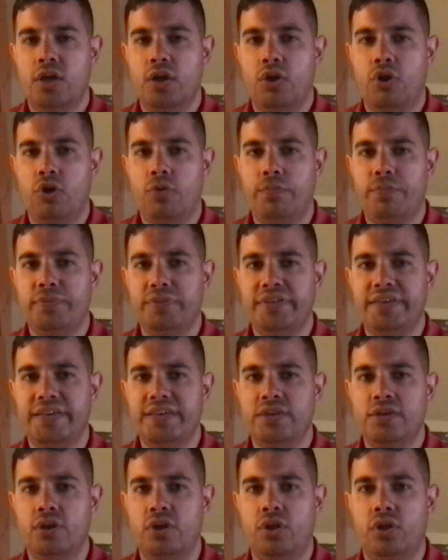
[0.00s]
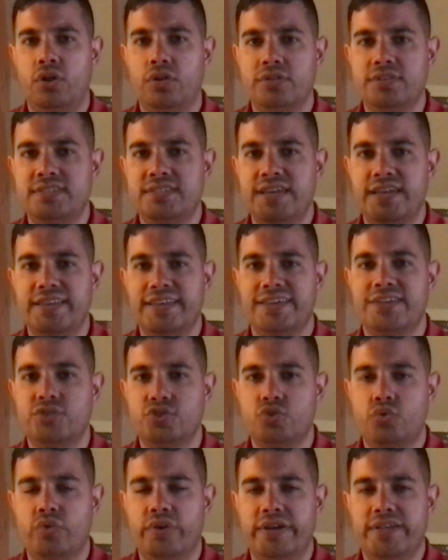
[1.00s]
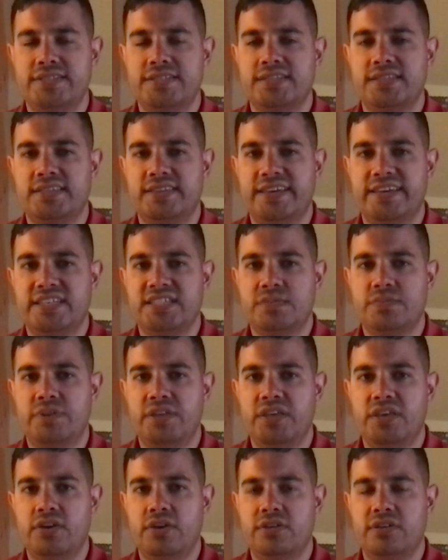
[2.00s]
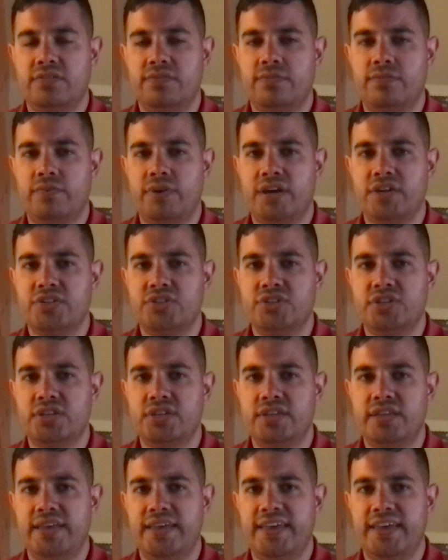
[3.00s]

Hopefully, you all did enjoy today's video. Thanks for watching.